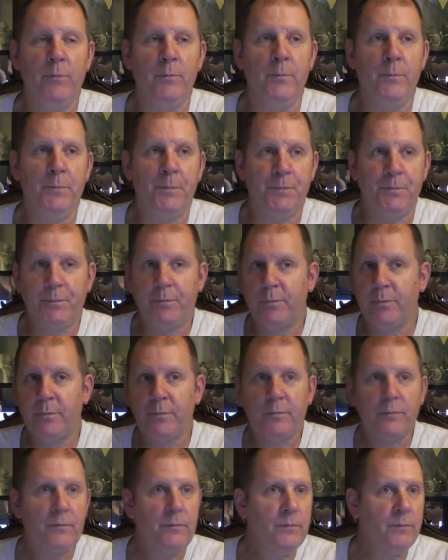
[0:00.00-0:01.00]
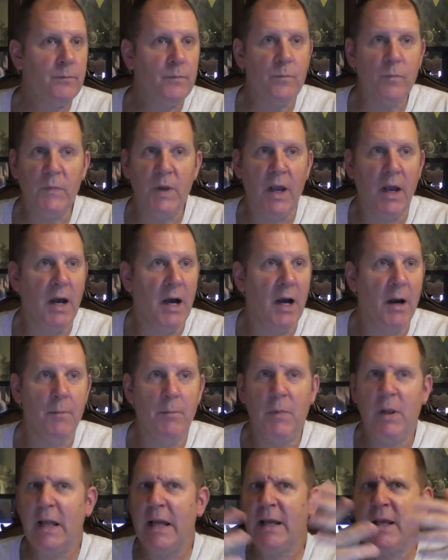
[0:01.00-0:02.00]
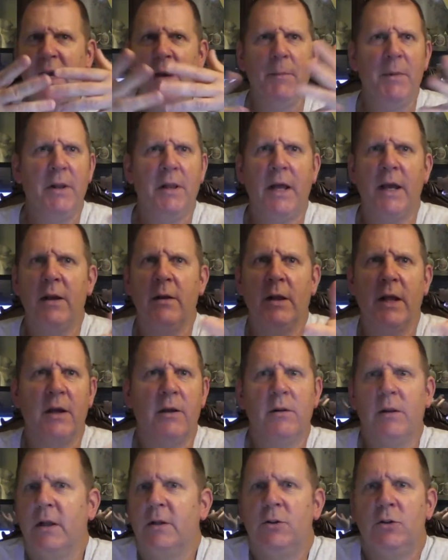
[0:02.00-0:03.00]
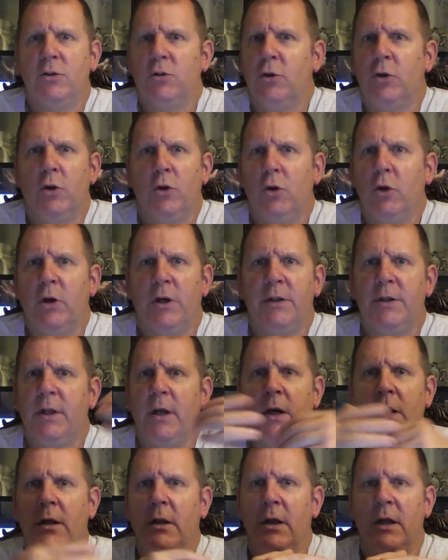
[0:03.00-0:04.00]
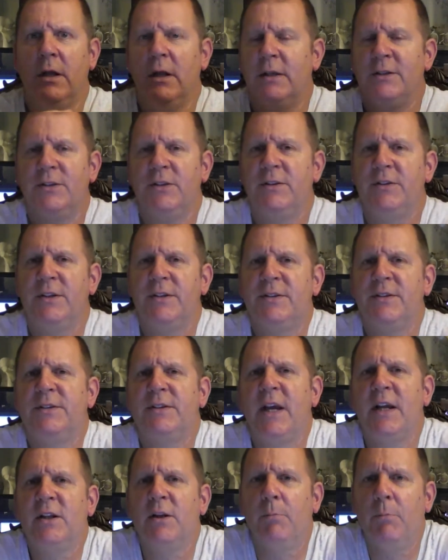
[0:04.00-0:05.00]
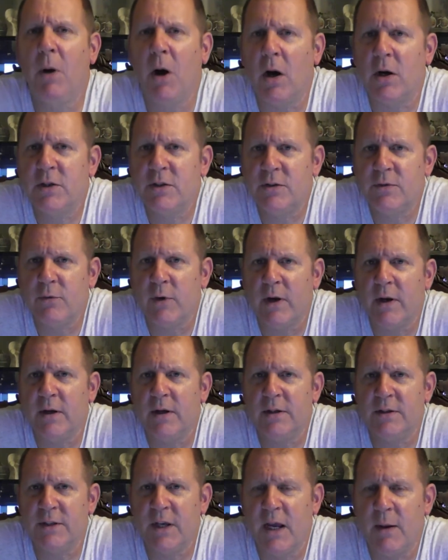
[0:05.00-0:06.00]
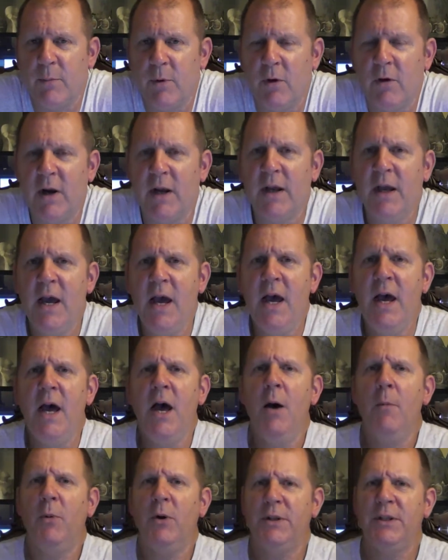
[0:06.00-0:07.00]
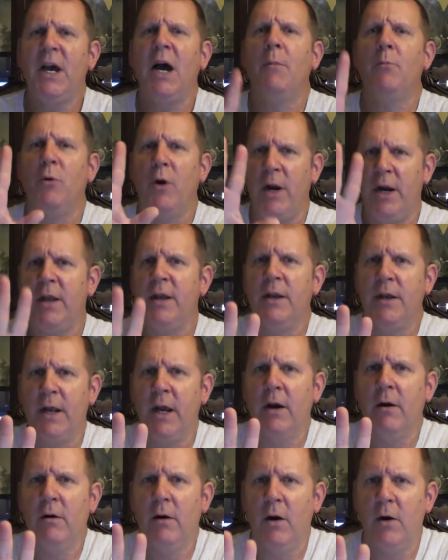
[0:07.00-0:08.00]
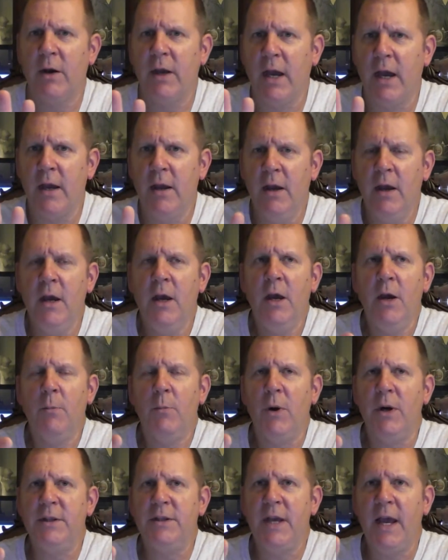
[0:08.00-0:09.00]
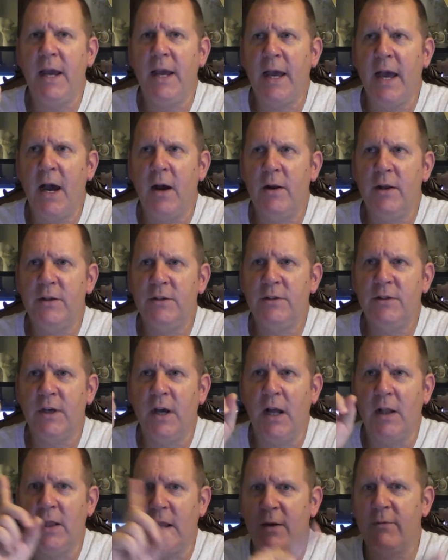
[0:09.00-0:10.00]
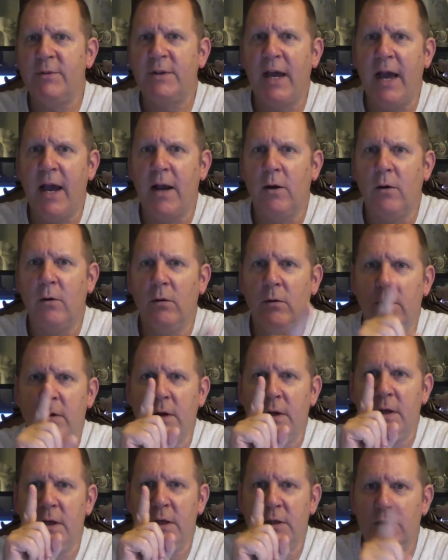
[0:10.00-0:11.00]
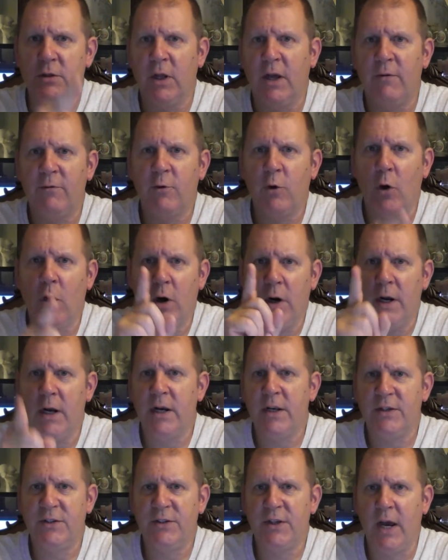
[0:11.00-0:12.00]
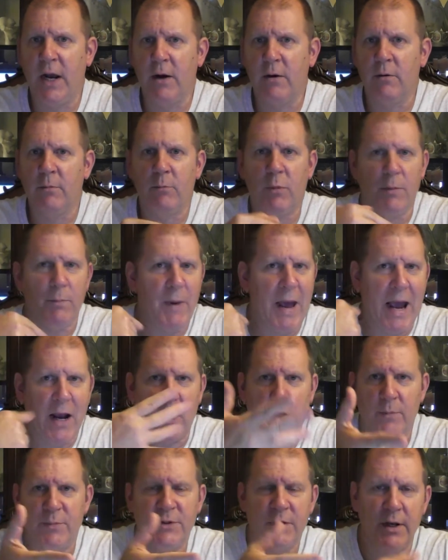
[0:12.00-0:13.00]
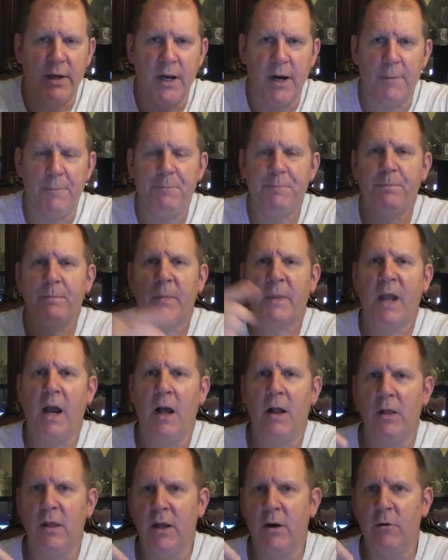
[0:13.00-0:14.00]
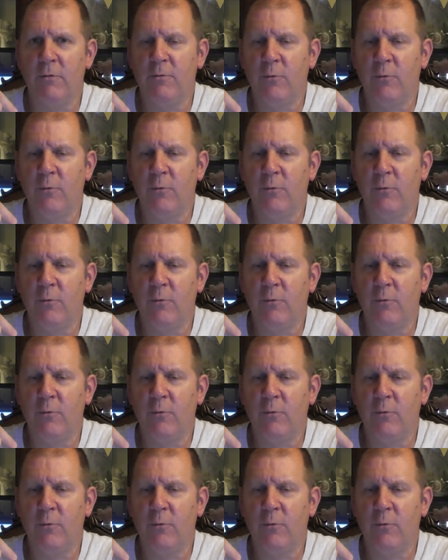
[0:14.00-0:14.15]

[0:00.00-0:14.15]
um, like I mean, like like, like just look, look at the uh, just, just take the Bucks for example, right? Put Tom Brady in there, okay? But take out his uh, left tackle, his left guard, and a center. Put backups in there. Uh, Leonard